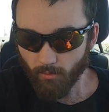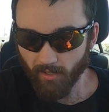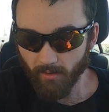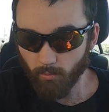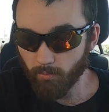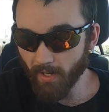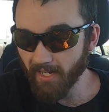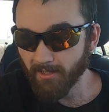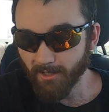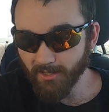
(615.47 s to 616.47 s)
would I
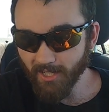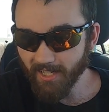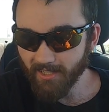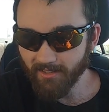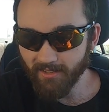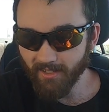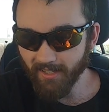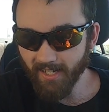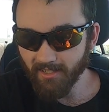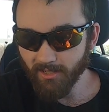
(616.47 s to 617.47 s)
buy another ticket
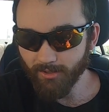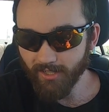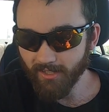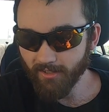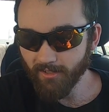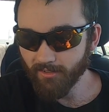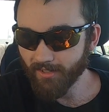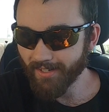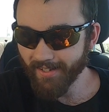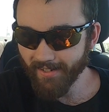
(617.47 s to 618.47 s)
again to go see it in theaters?
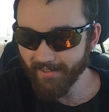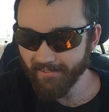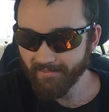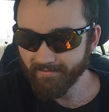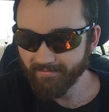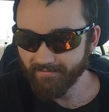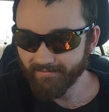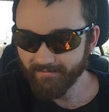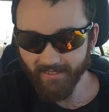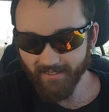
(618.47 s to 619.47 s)
No,
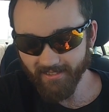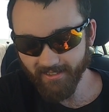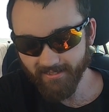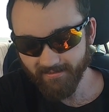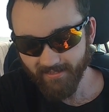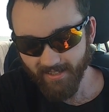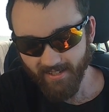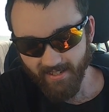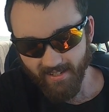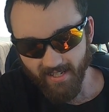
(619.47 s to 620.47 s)
not really.
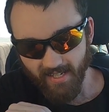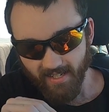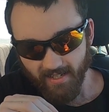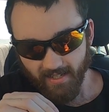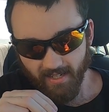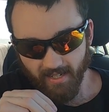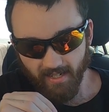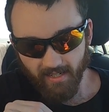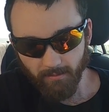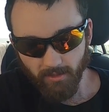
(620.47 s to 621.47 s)

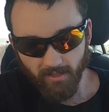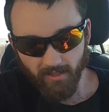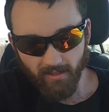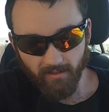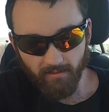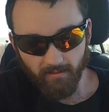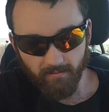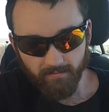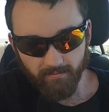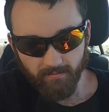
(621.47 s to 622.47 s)
And I'm trying to think.
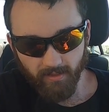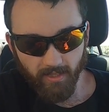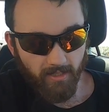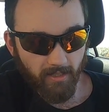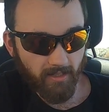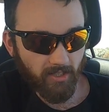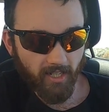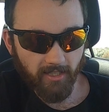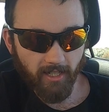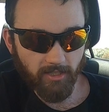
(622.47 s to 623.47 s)
And then the, this
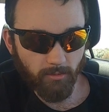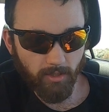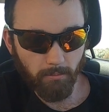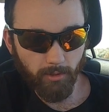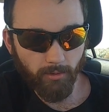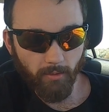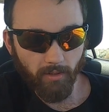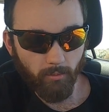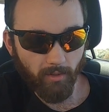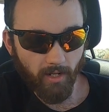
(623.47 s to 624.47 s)
kind of ties in with the Blu-ray
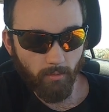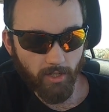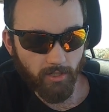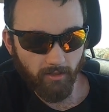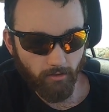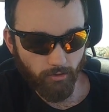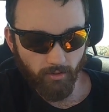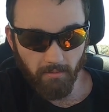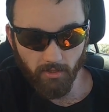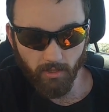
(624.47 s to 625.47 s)
one. Would I watch it on a
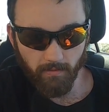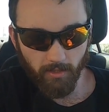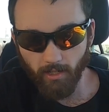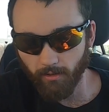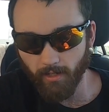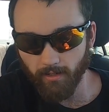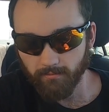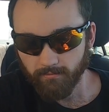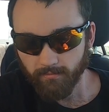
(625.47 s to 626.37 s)
streaming service? Hell yeah.